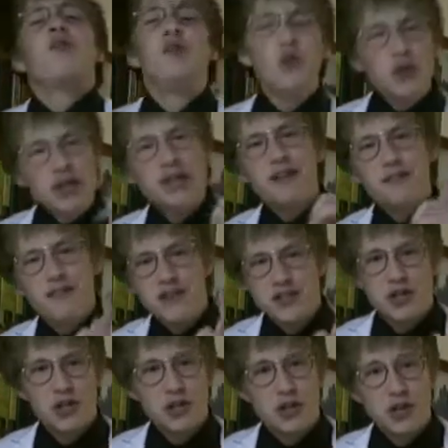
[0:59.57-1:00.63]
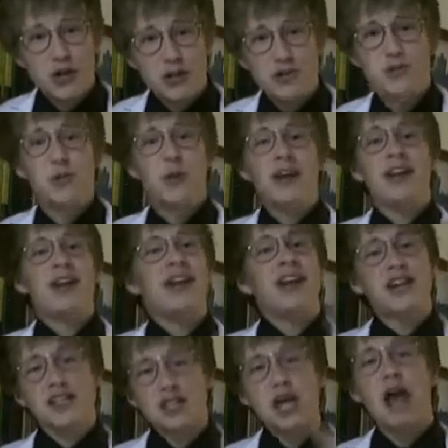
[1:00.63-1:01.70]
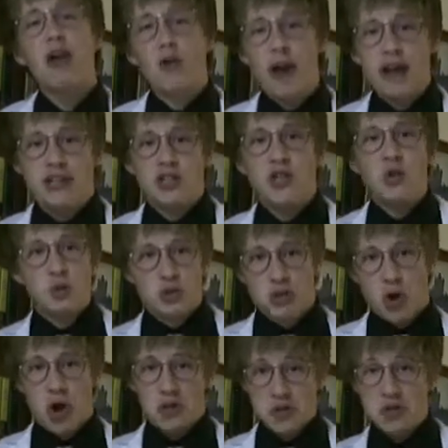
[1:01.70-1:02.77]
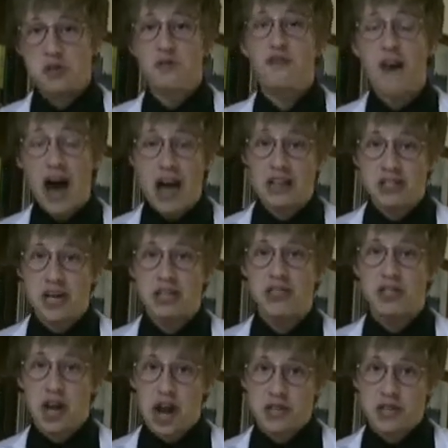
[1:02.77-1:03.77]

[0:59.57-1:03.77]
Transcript: Nuclear fission occurs when an accelerated neutron is fired at the